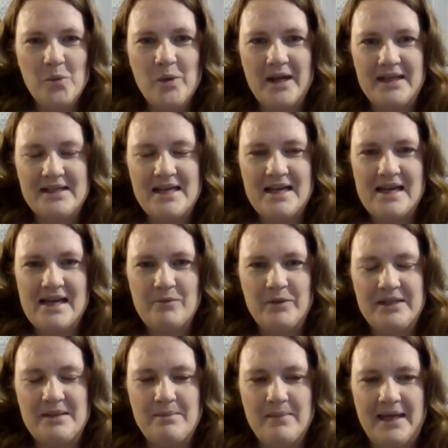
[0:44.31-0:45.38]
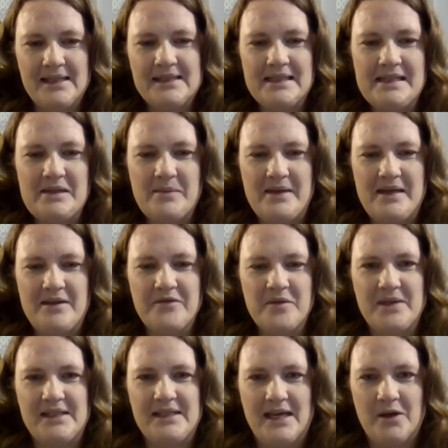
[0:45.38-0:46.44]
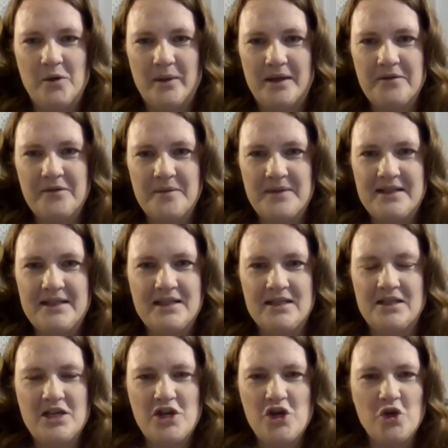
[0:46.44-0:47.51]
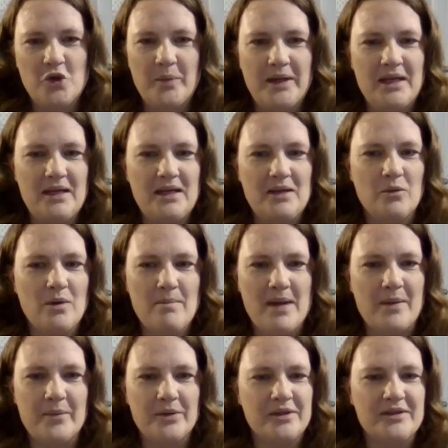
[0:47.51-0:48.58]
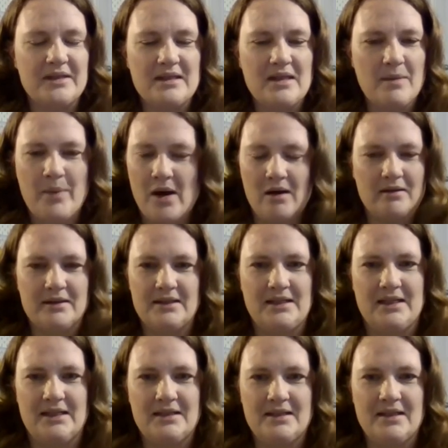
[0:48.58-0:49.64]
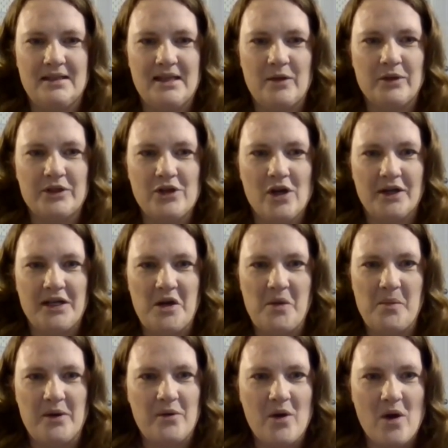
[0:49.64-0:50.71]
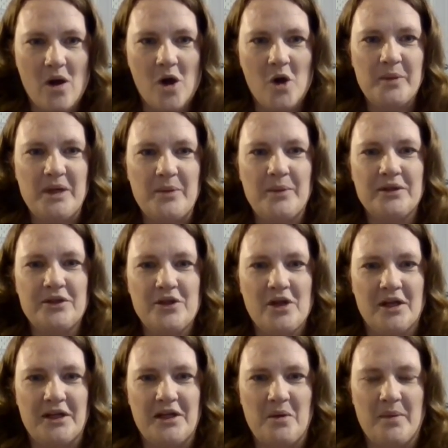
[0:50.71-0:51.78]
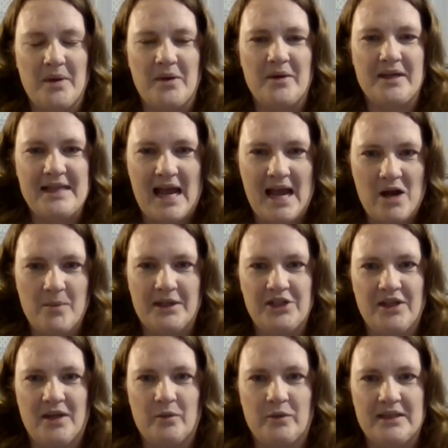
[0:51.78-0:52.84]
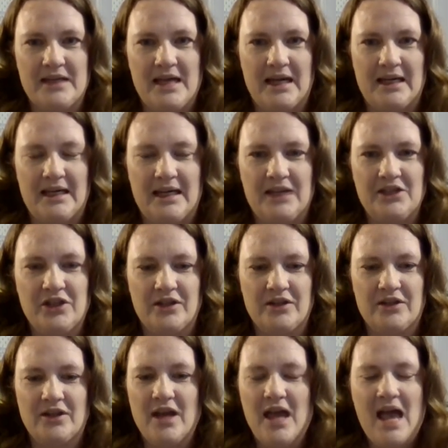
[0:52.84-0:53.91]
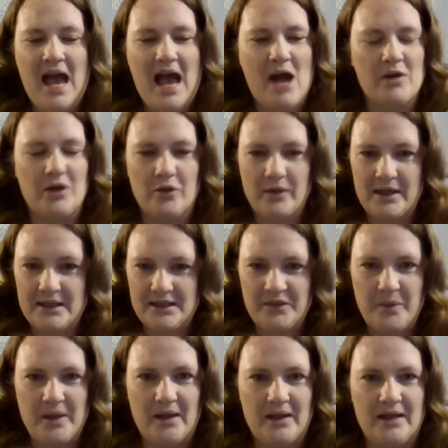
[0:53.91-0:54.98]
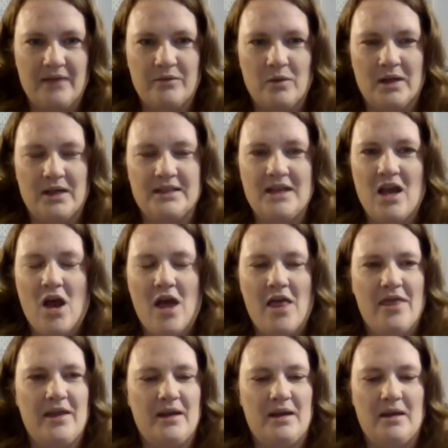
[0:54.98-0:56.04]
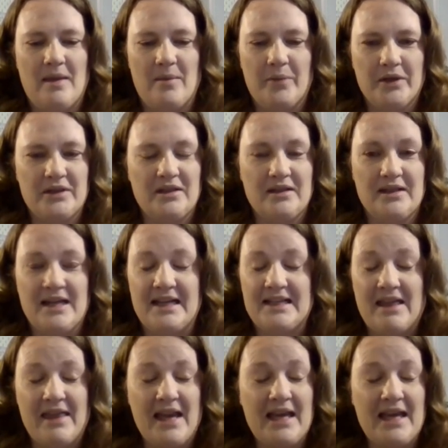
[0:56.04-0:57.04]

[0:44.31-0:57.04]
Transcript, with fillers: what was amazing to me from the takeaway from this is nobody remembers the policies that they were talking about. All people are talking about is how much they were attacking each other, how aggressive Poilievre was, the, the personal attacks. They